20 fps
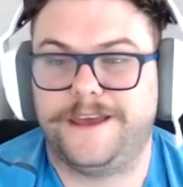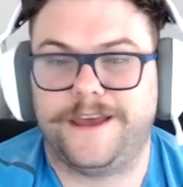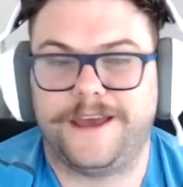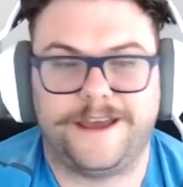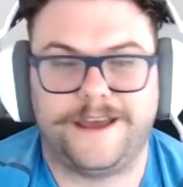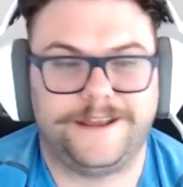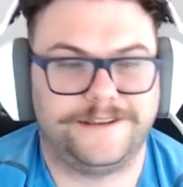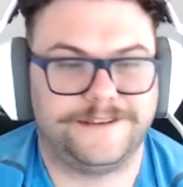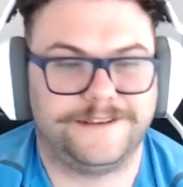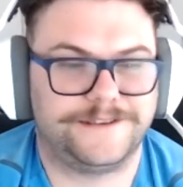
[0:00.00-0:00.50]

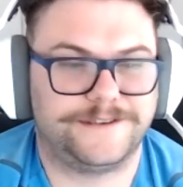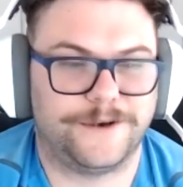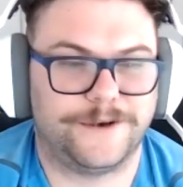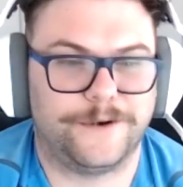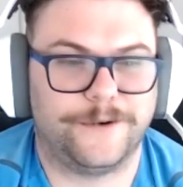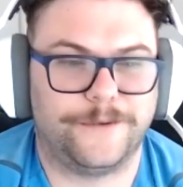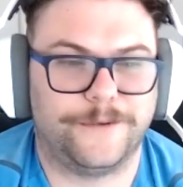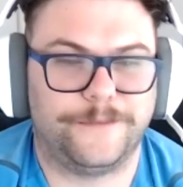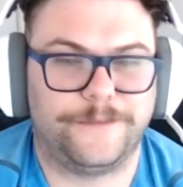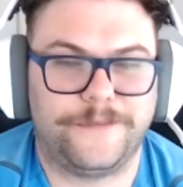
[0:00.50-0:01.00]
and
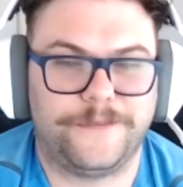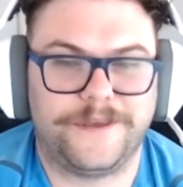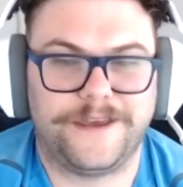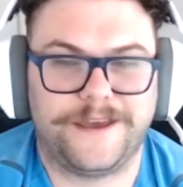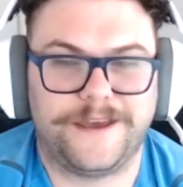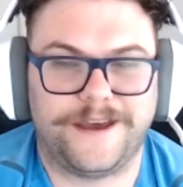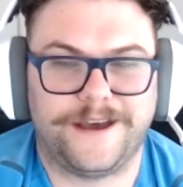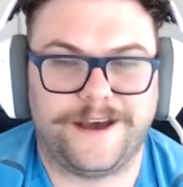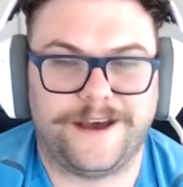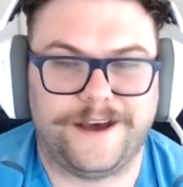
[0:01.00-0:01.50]
so
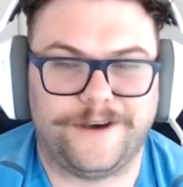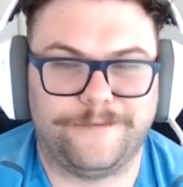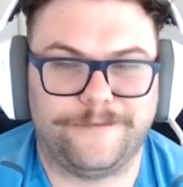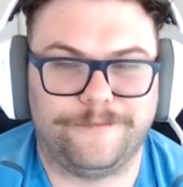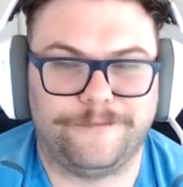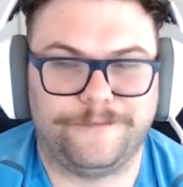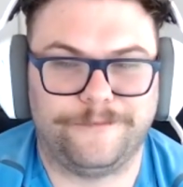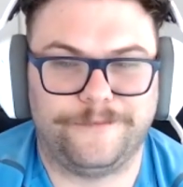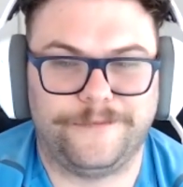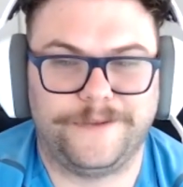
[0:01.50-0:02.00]

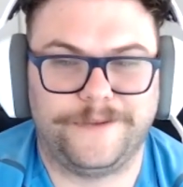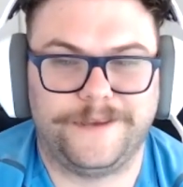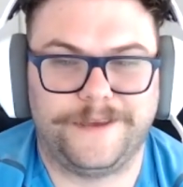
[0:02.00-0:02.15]
um,